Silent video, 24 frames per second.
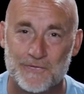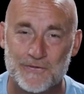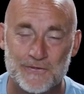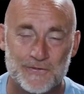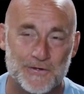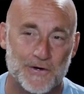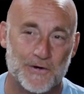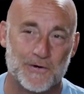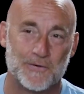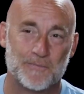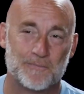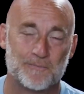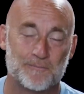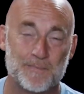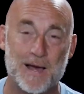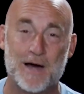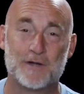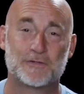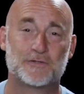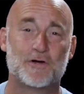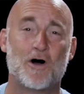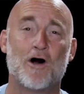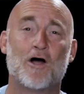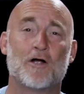you know,
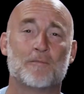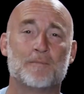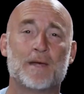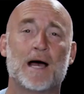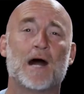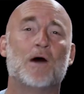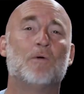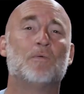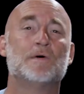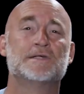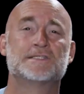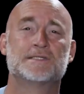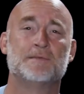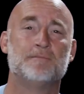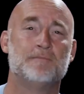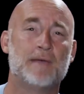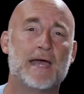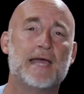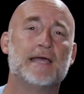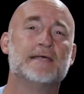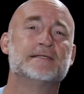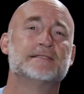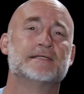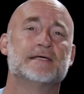Mount Carmel was
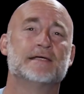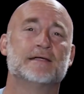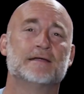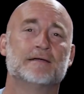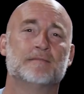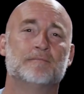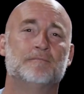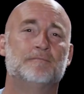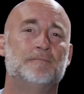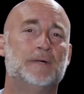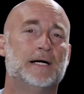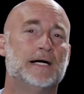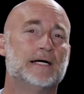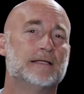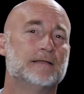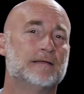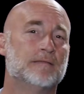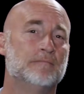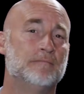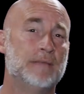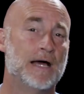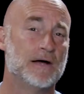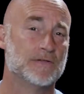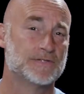amazing, but
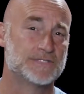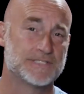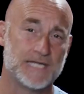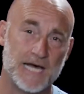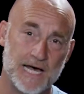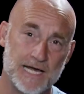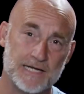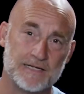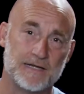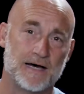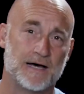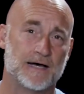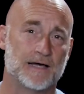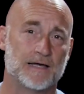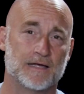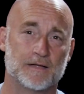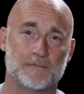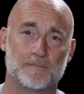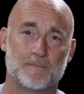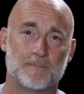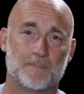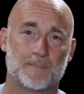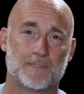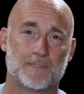Mount Sinai,